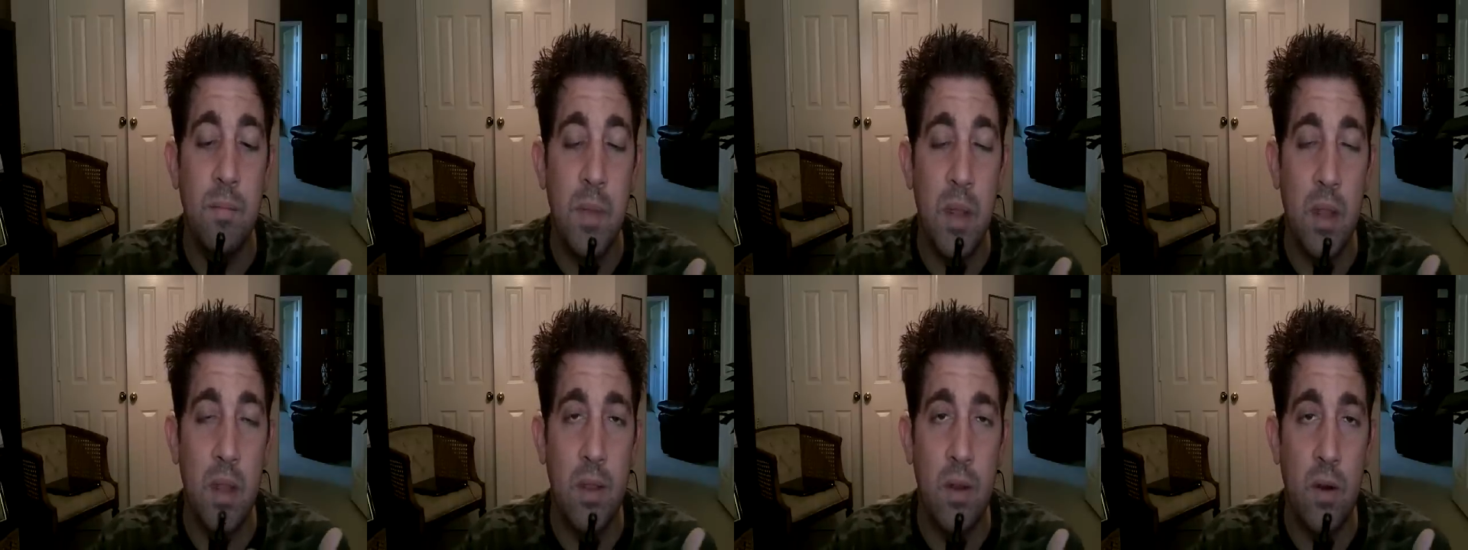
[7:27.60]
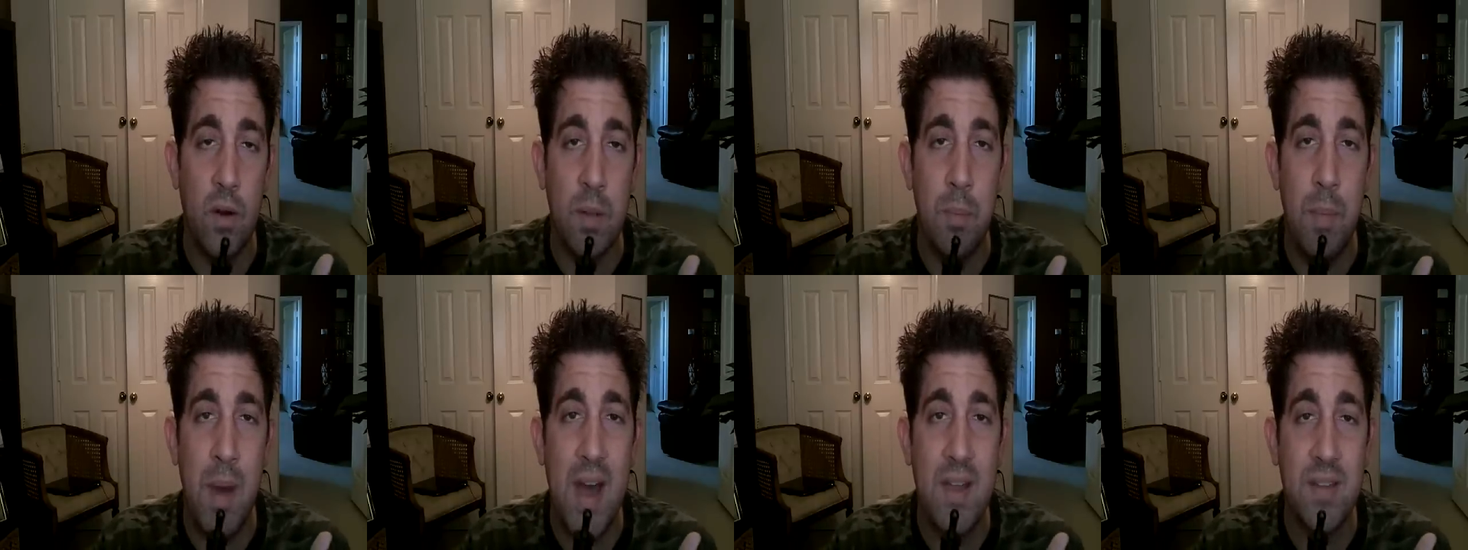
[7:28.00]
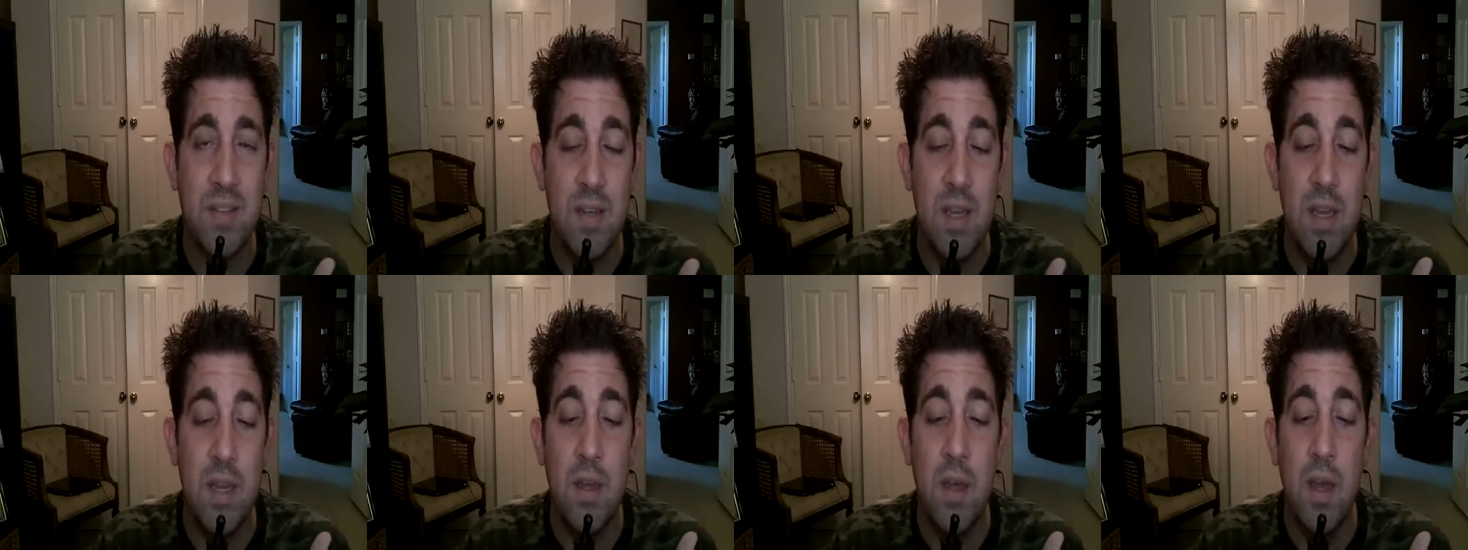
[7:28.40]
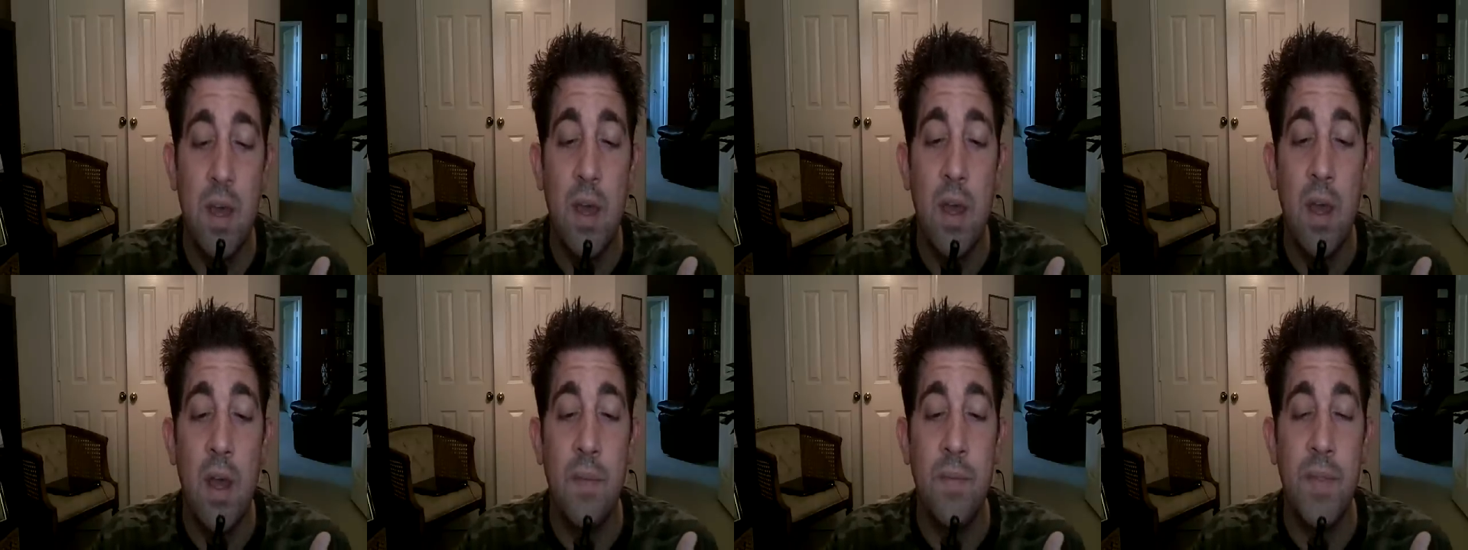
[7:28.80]
milliliter capacity.
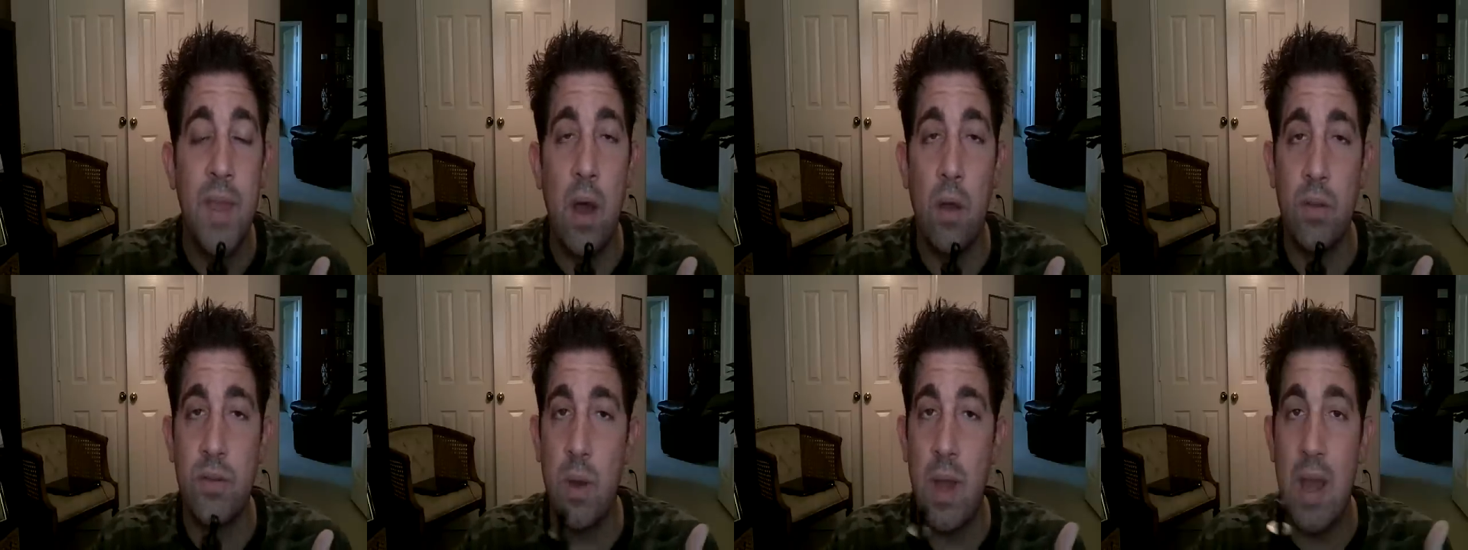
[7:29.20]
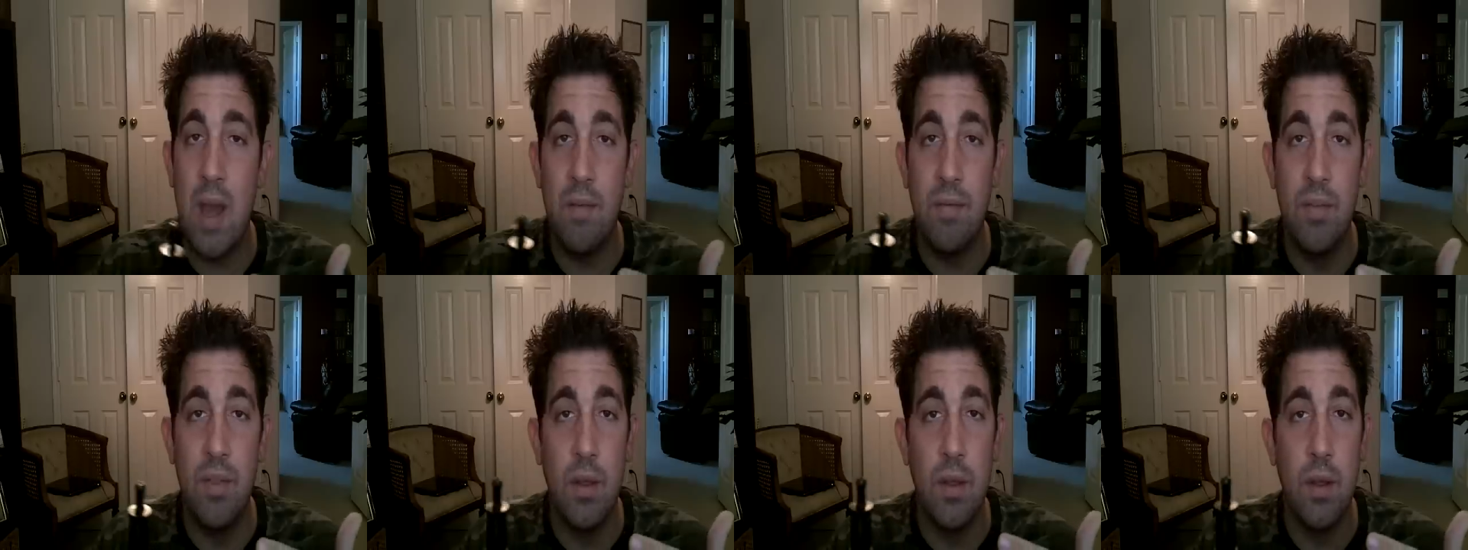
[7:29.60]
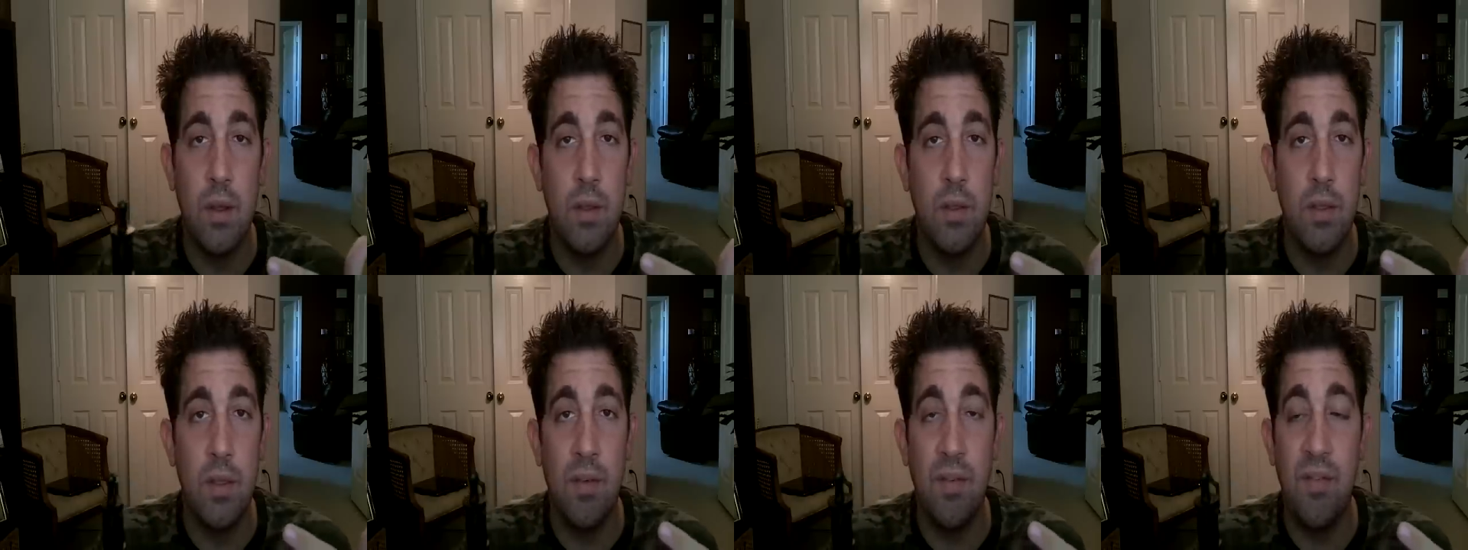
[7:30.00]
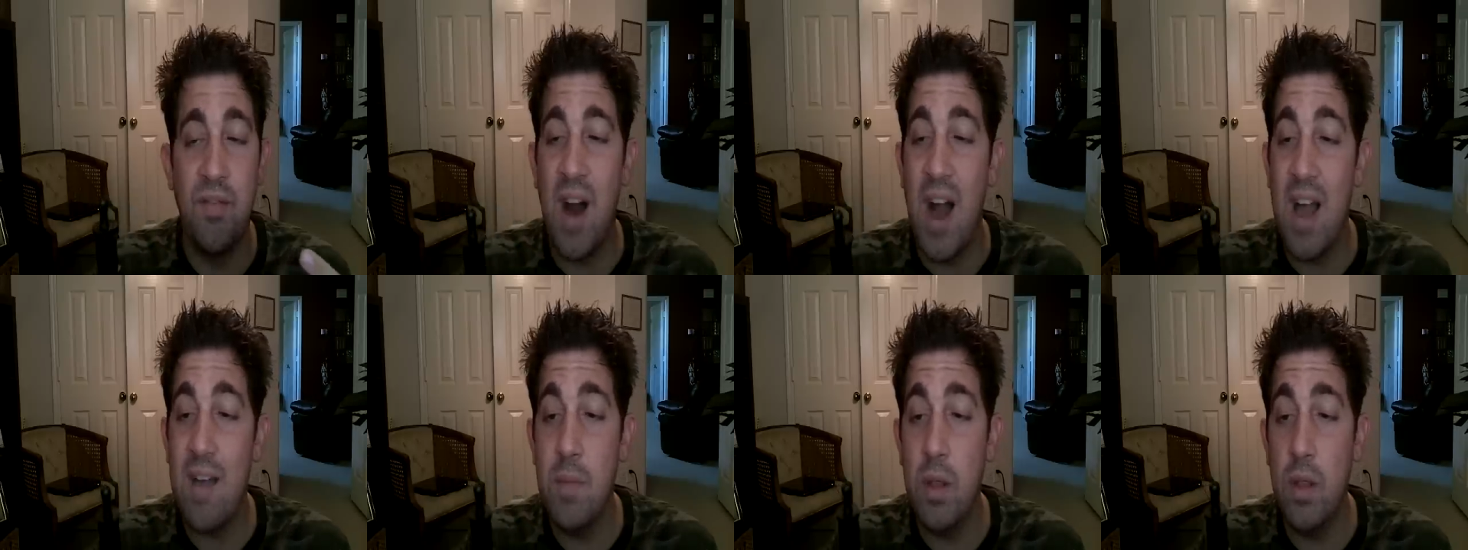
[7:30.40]
They also have the
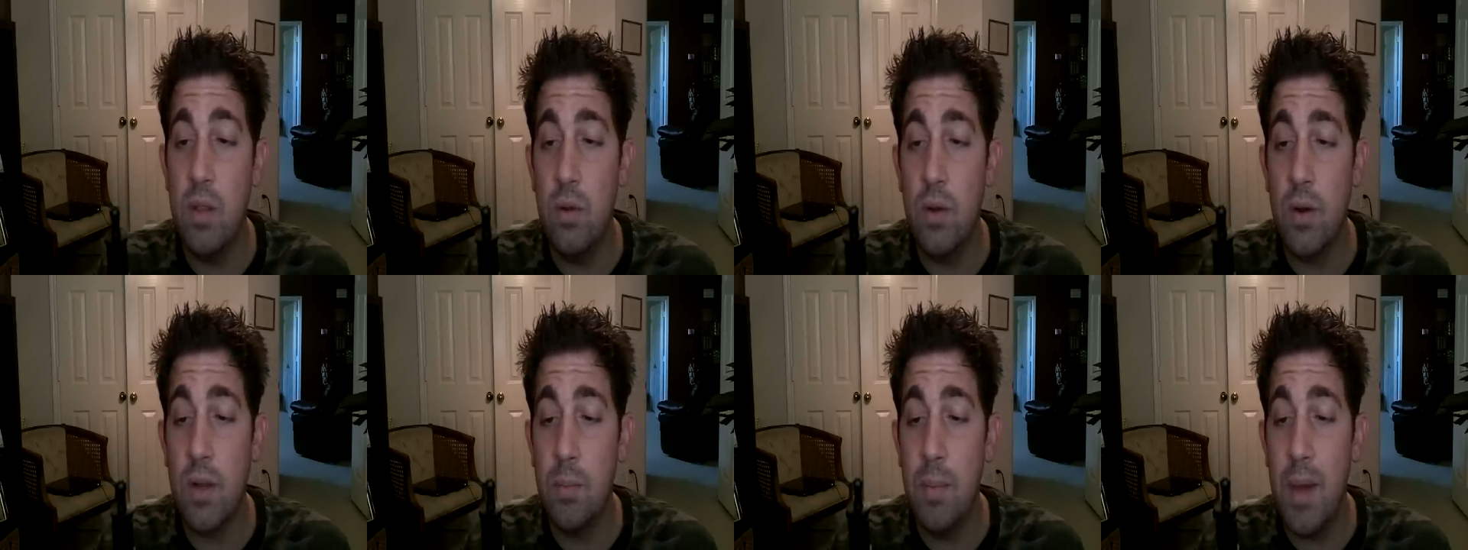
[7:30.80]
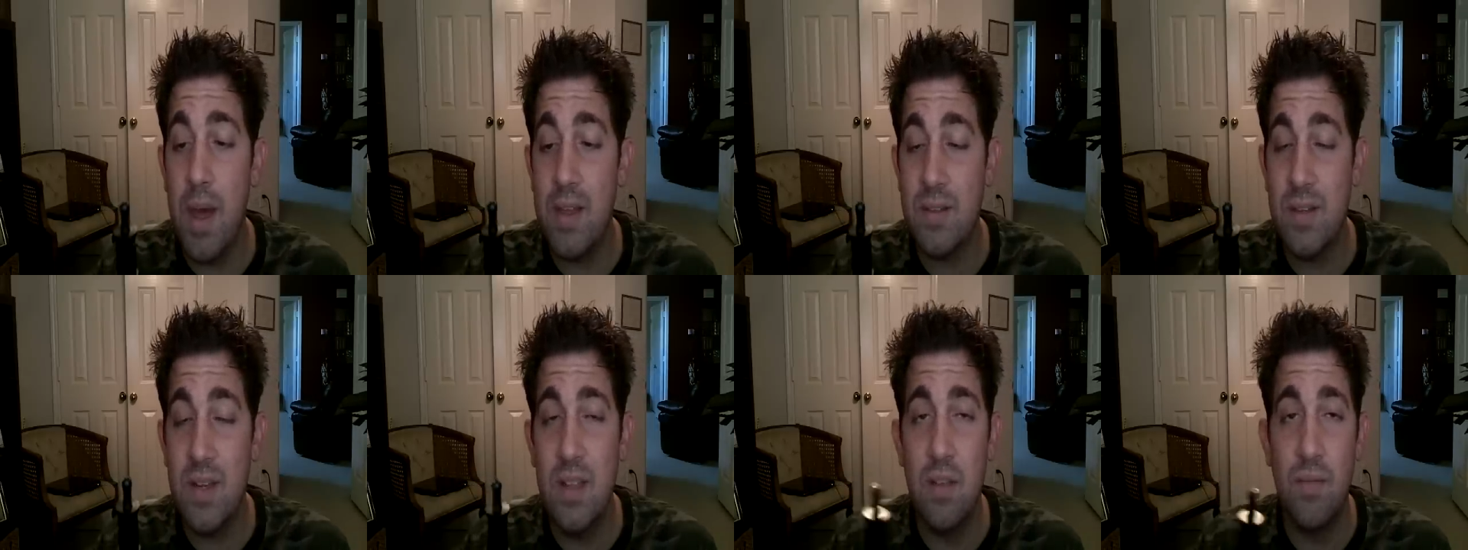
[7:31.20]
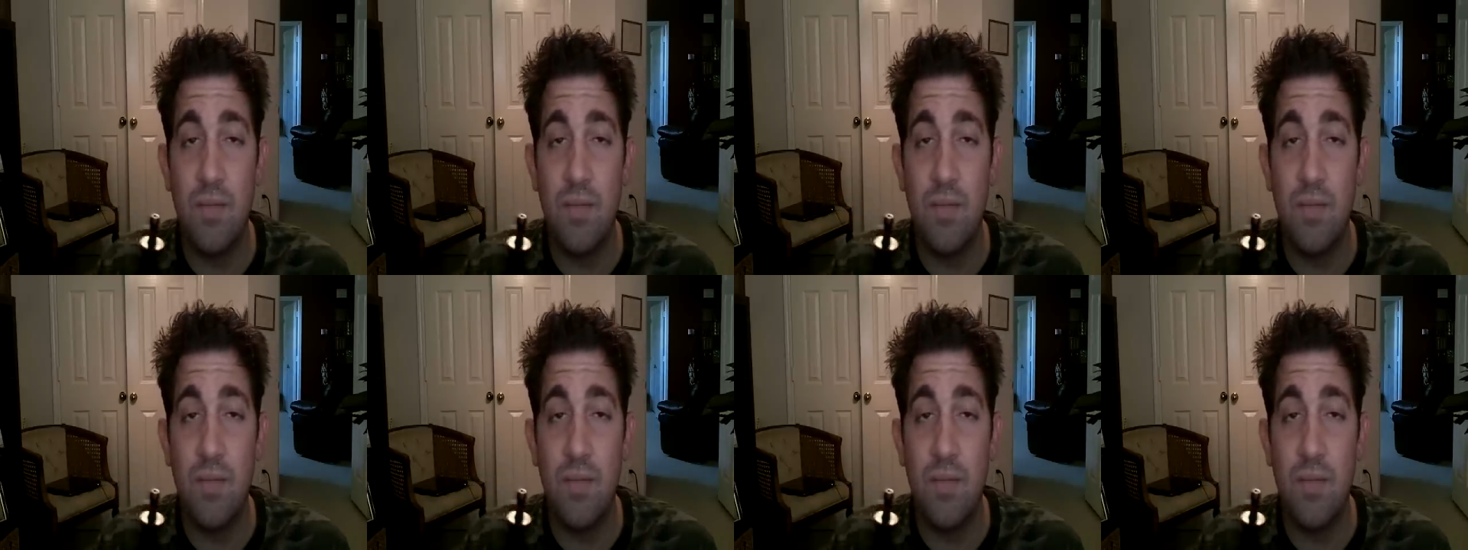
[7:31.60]
5 milliliter capacity,